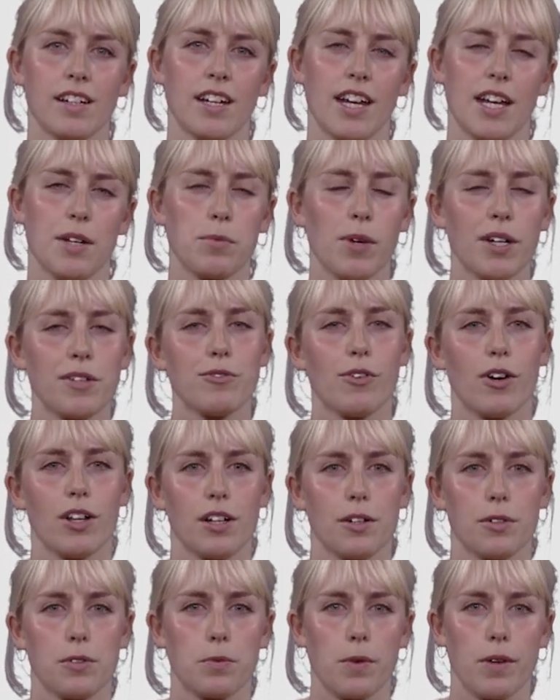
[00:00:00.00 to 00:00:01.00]
In what
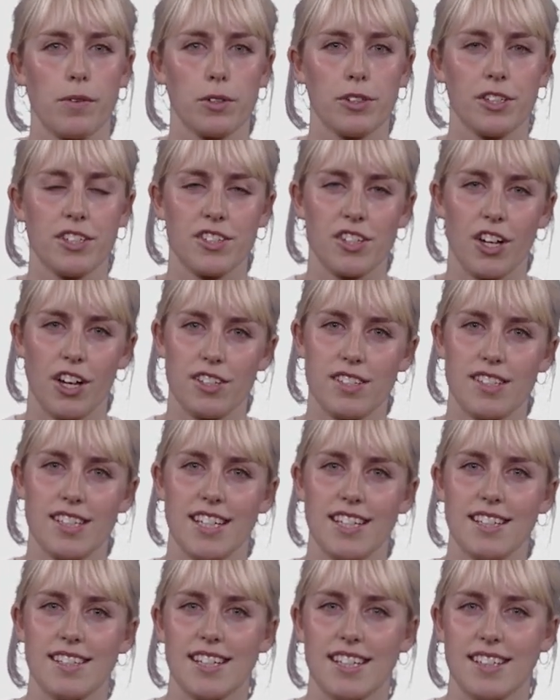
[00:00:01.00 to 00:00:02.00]
follows, we will discuss
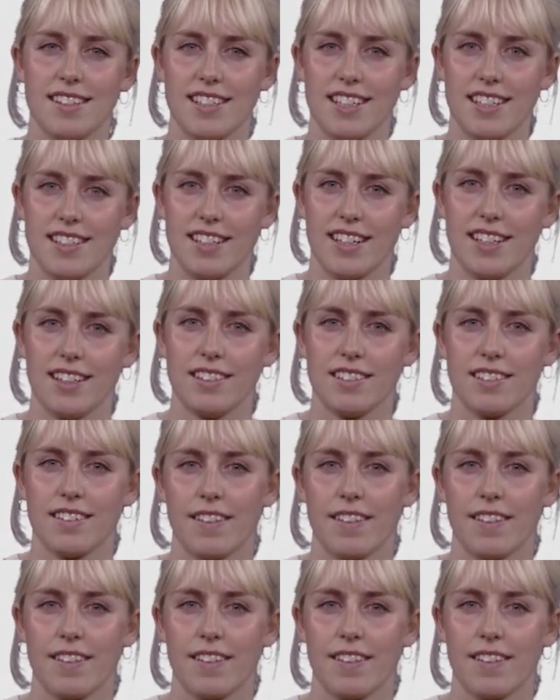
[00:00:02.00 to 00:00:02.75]
these in detail.